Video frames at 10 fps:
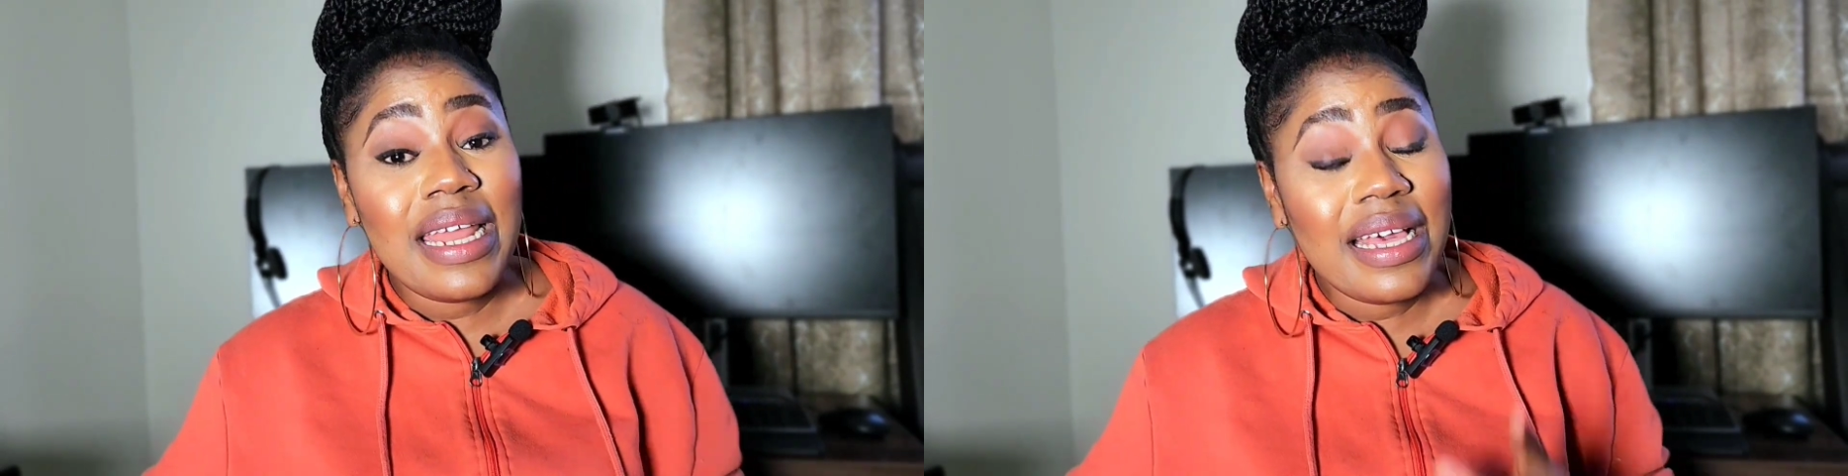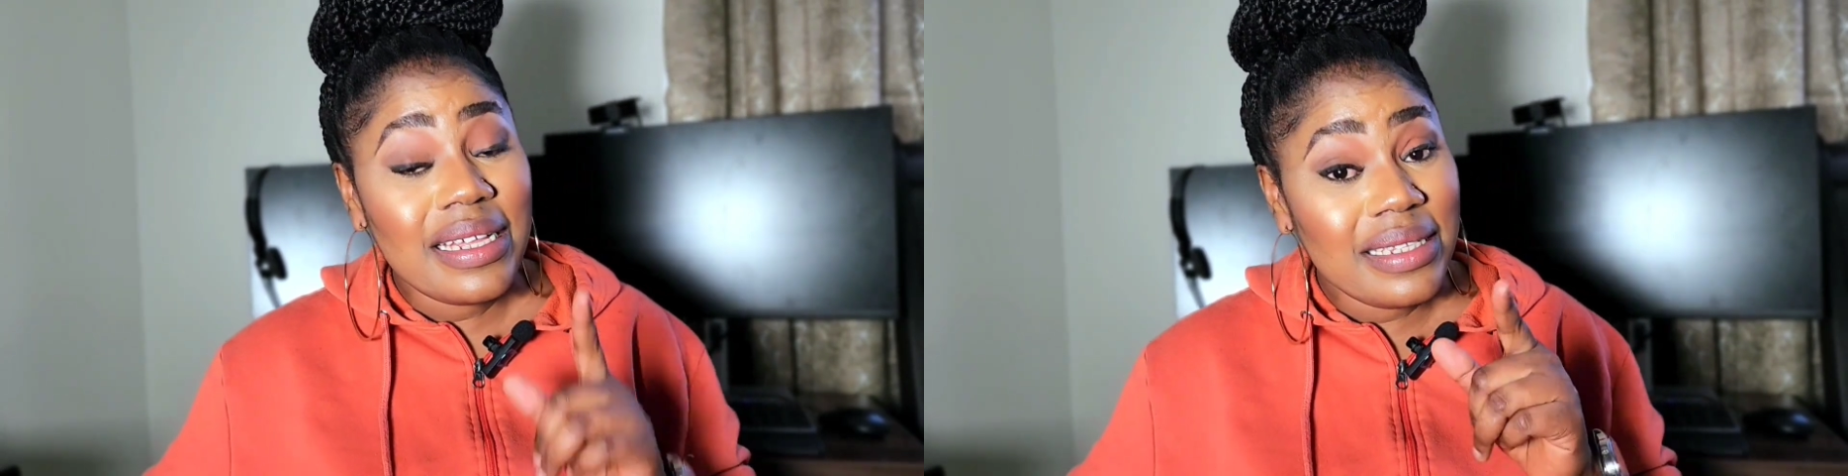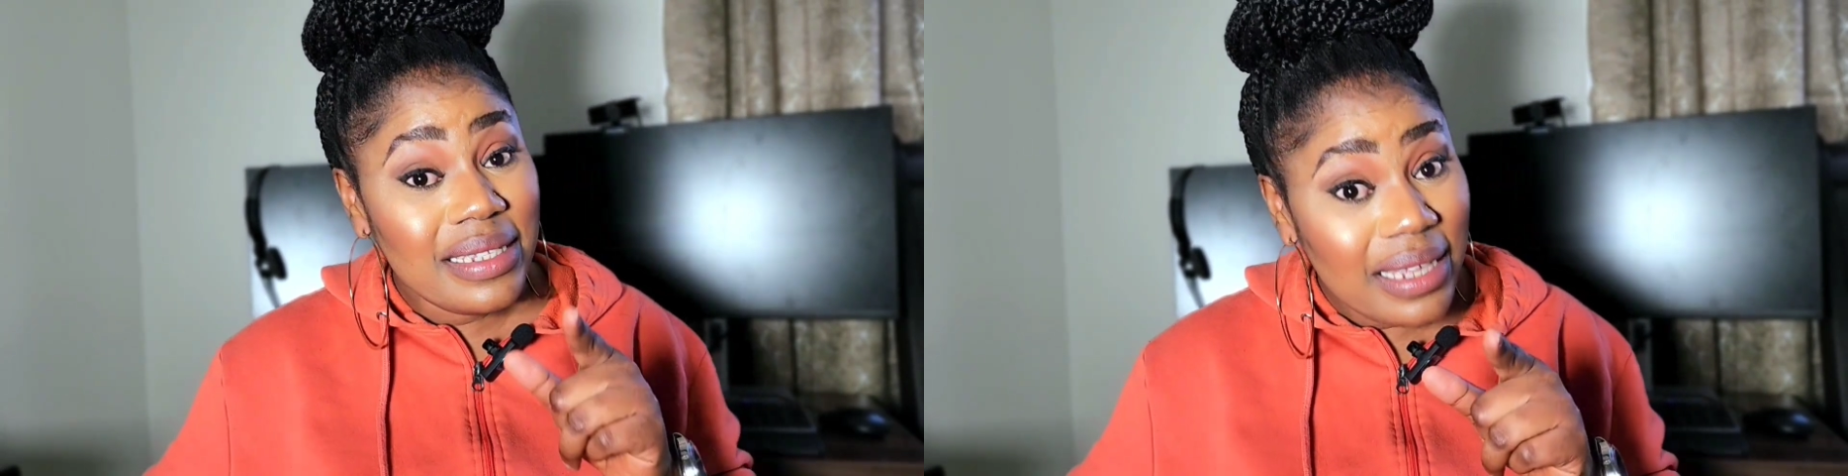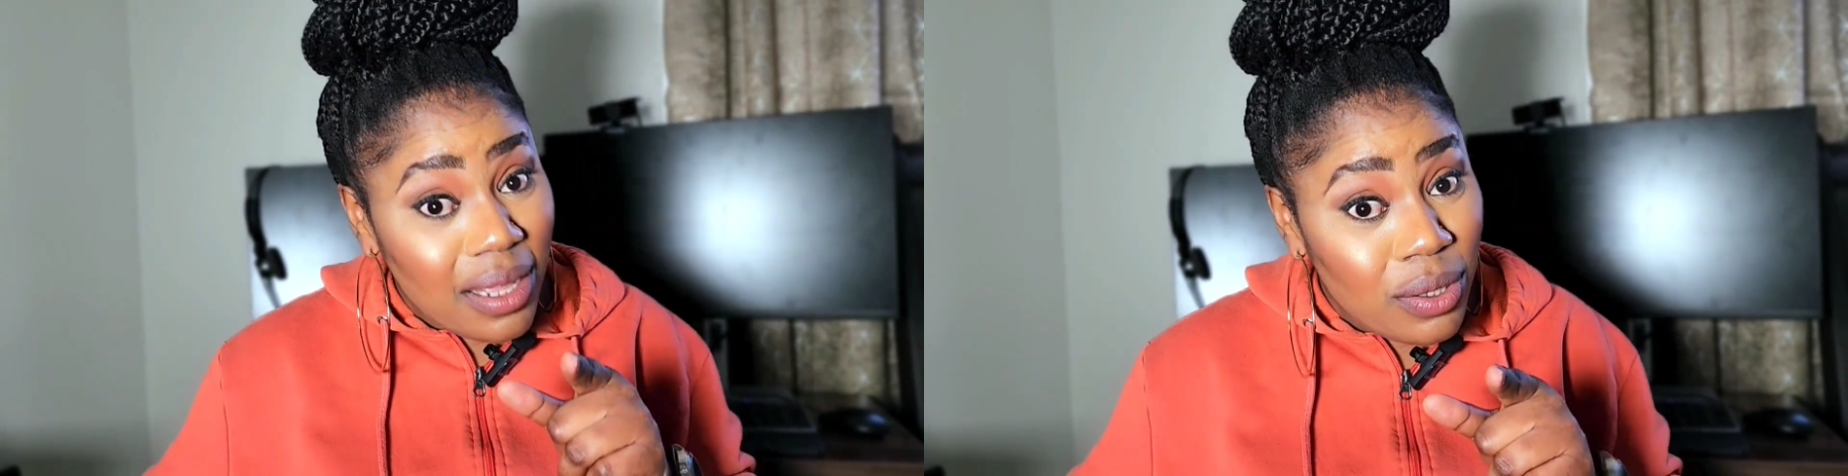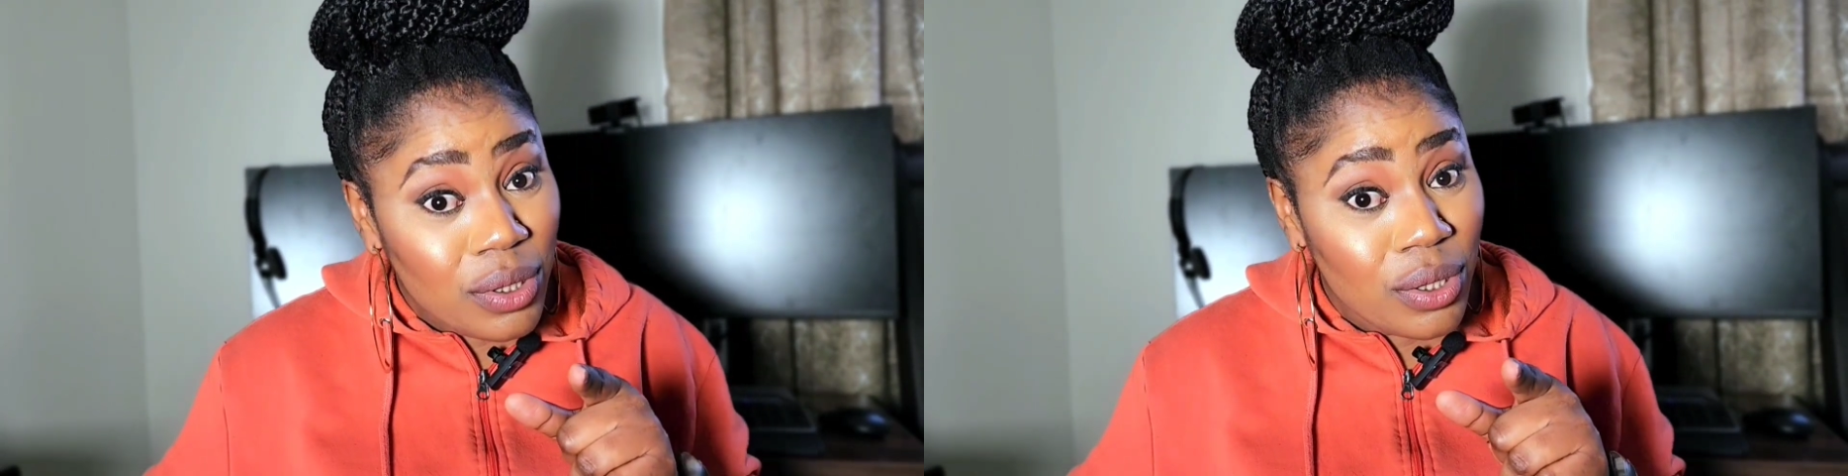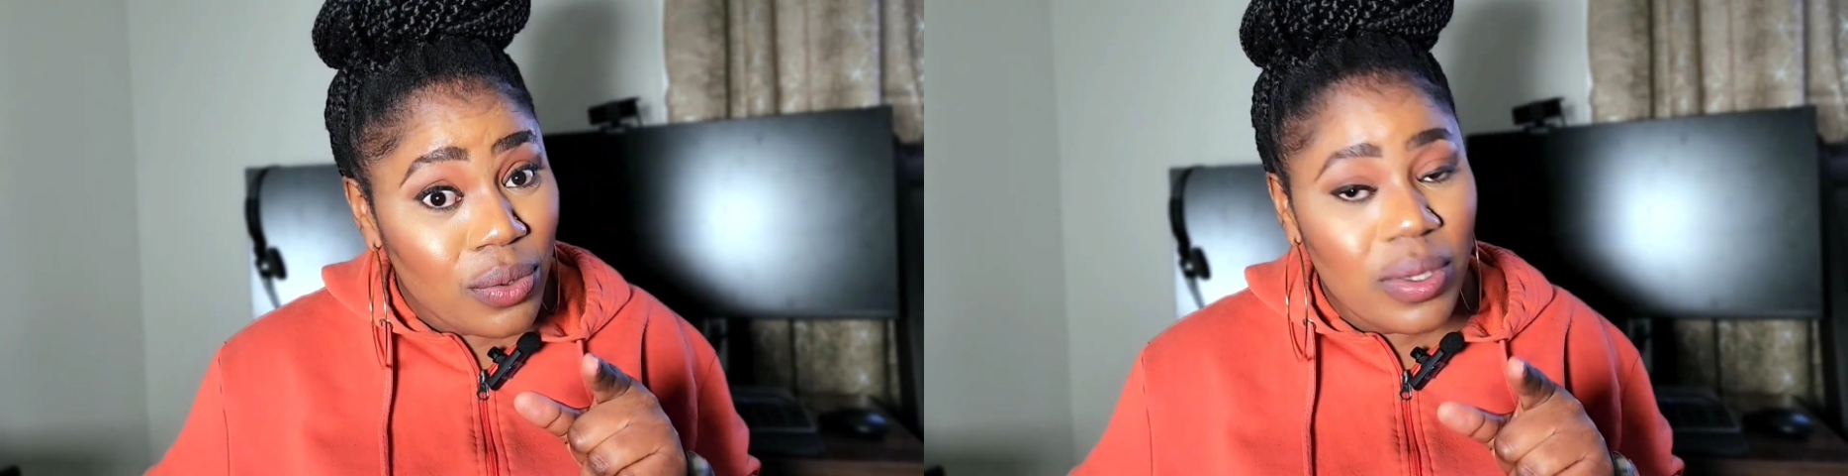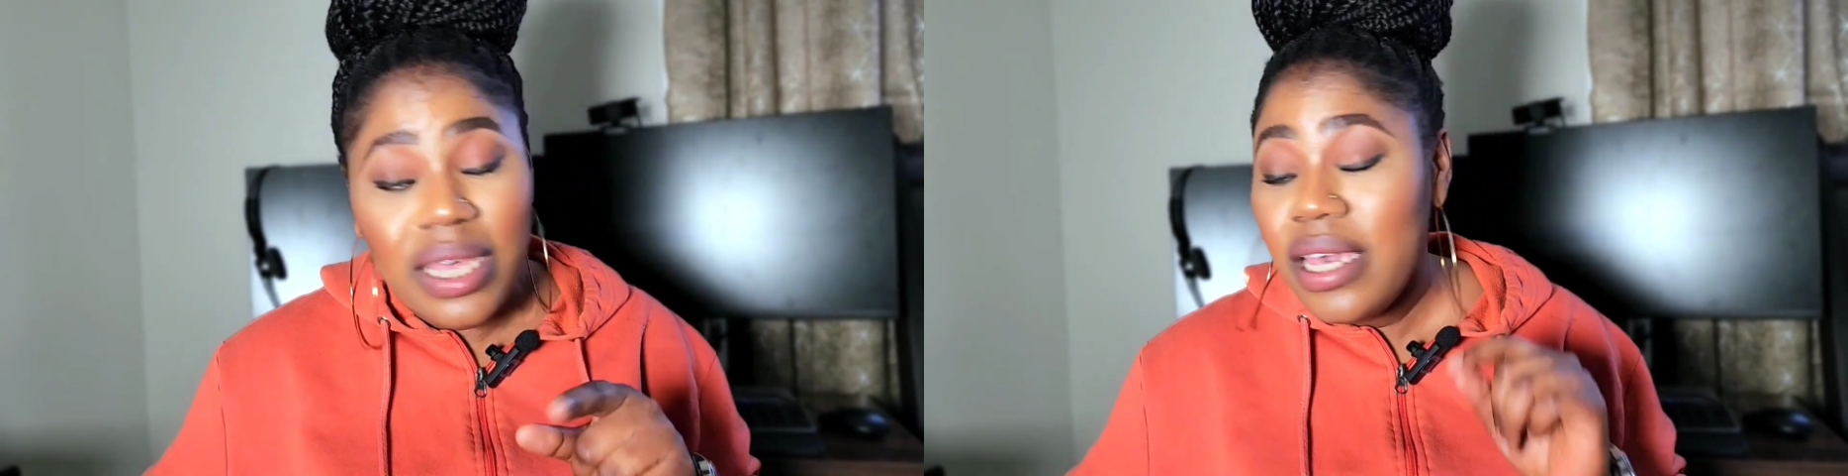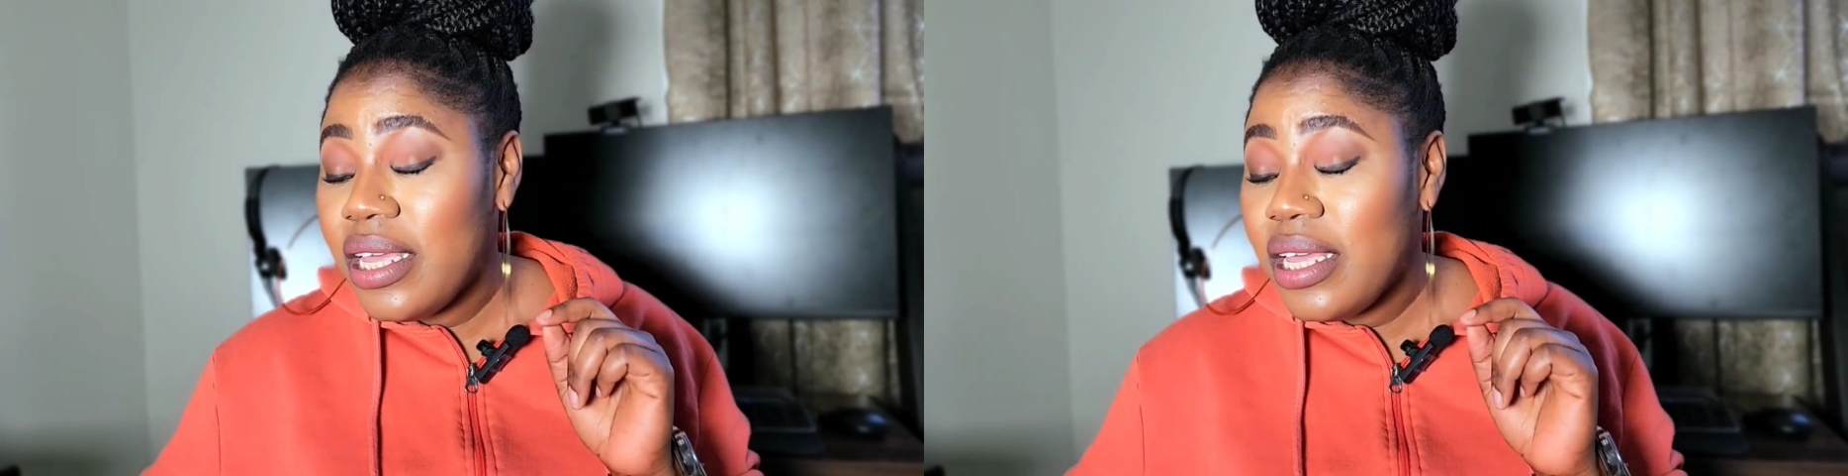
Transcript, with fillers: I can tell you